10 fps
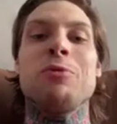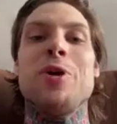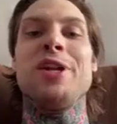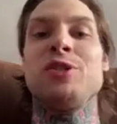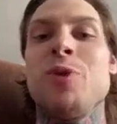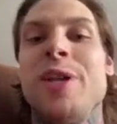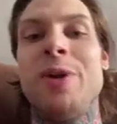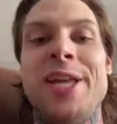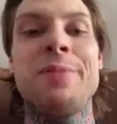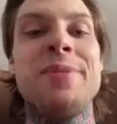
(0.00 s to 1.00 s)
one is what
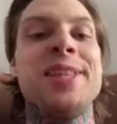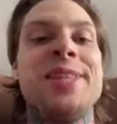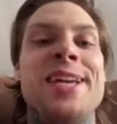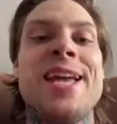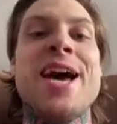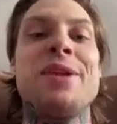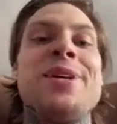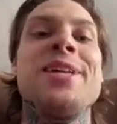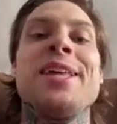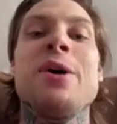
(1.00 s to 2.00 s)
landed me at the
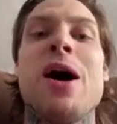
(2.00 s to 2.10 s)
academy. That I